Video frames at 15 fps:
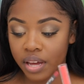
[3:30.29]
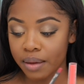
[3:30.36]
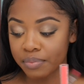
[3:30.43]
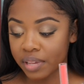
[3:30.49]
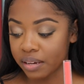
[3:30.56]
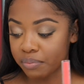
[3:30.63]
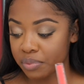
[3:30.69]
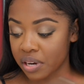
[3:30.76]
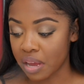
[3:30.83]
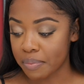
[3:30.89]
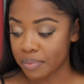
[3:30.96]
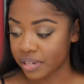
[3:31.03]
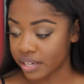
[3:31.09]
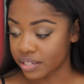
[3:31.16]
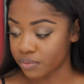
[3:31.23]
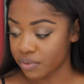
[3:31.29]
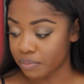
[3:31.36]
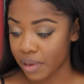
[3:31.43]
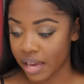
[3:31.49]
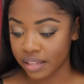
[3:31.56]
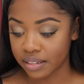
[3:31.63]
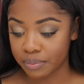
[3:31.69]
like monopolized with
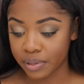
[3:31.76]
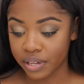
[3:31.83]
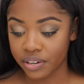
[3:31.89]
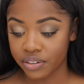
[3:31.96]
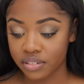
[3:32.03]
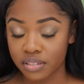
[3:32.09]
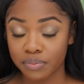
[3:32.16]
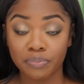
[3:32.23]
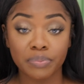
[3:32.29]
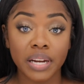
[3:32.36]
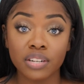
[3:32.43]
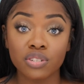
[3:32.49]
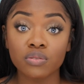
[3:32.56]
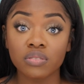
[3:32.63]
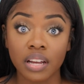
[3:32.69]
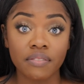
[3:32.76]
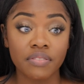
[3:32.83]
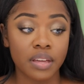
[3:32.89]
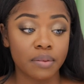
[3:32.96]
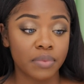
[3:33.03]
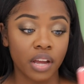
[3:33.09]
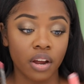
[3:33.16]
MAC lip liners. But I do love
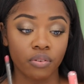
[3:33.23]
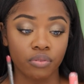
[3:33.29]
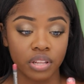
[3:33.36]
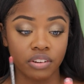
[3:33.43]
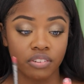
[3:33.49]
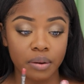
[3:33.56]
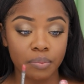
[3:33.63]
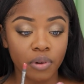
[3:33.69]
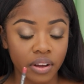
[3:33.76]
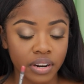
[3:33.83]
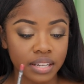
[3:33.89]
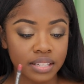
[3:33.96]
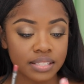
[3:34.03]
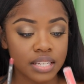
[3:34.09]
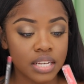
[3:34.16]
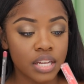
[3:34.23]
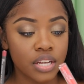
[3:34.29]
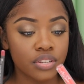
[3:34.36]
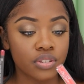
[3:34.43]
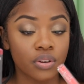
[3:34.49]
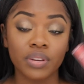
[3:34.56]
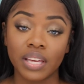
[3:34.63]
them, they are really great products,
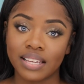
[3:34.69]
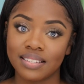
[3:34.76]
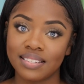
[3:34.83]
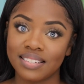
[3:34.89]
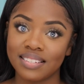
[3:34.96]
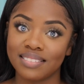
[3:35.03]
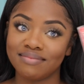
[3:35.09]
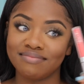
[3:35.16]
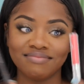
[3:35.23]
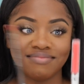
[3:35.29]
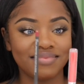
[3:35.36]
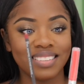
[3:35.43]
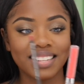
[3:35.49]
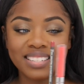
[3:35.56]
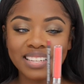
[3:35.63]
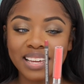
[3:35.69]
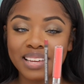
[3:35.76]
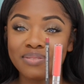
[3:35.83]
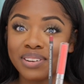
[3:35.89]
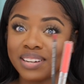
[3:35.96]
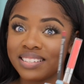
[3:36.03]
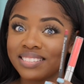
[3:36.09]
so yes. The second
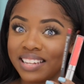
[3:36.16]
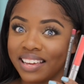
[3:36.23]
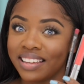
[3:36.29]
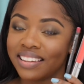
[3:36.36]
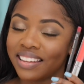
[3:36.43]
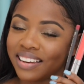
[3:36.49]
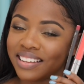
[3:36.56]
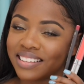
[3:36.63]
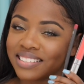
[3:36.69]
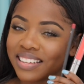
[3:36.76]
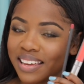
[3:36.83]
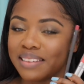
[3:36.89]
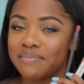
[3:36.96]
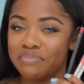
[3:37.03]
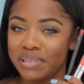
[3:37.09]
one is Naked Ladies and